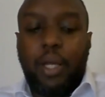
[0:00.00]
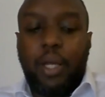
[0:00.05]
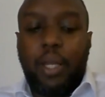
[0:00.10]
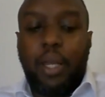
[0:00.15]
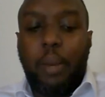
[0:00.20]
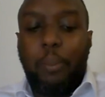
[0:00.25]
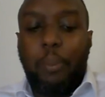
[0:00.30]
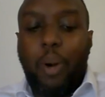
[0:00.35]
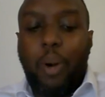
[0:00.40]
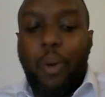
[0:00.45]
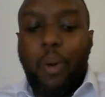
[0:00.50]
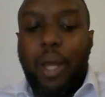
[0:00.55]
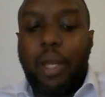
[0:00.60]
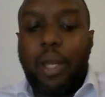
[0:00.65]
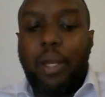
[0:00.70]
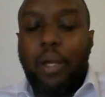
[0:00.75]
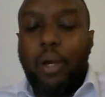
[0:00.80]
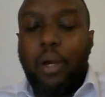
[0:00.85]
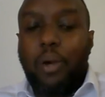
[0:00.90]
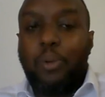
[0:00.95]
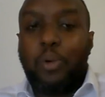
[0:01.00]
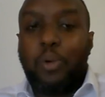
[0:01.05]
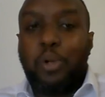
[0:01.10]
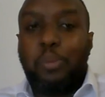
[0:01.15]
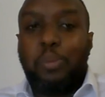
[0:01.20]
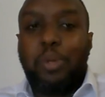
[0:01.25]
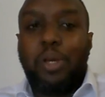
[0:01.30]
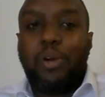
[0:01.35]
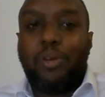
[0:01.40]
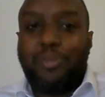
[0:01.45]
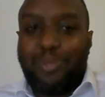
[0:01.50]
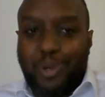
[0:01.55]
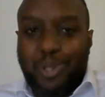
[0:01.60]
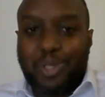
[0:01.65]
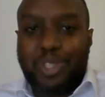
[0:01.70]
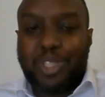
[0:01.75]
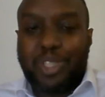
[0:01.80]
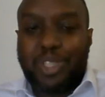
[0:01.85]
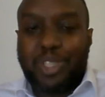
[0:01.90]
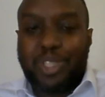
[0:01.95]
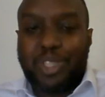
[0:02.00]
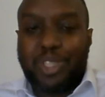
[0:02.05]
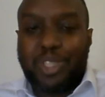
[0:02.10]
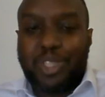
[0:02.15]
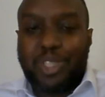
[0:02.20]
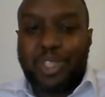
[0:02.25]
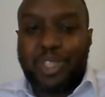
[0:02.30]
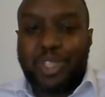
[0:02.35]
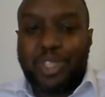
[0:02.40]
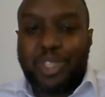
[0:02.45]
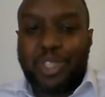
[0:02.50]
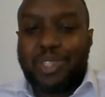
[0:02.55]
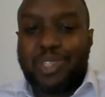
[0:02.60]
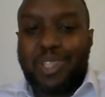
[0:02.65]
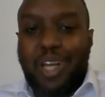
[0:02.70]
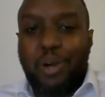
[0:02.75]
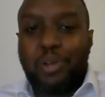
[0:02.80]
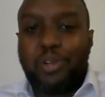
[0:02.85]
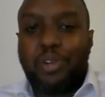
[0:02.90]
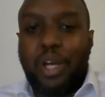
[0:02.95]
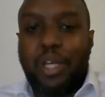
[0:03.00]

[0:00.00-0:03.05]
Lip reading: Number one would be, of course, outright